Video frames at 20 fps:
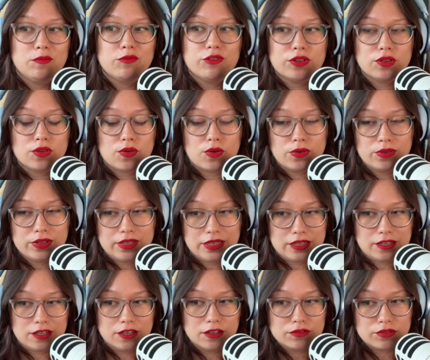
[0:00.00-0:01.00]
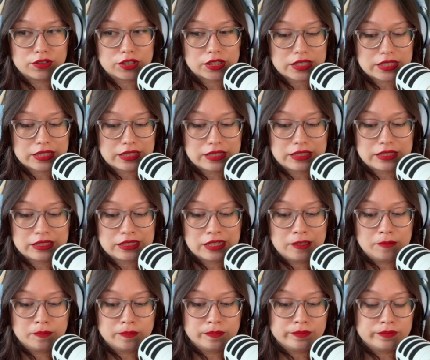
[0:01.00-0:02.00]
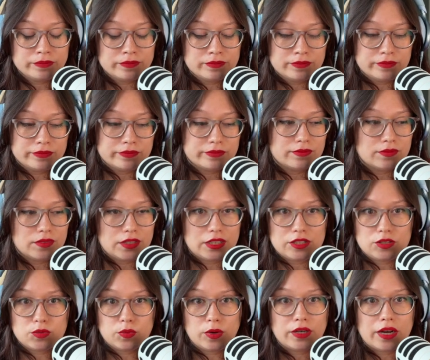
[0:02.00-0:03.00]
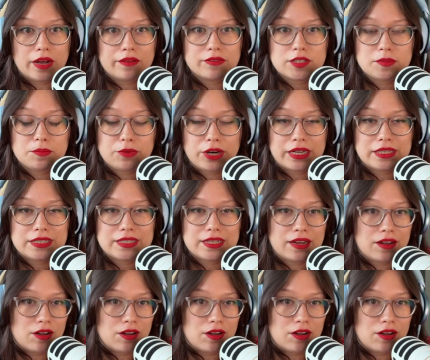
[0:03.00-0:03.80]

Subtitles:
for the whole year versus these one off spreads that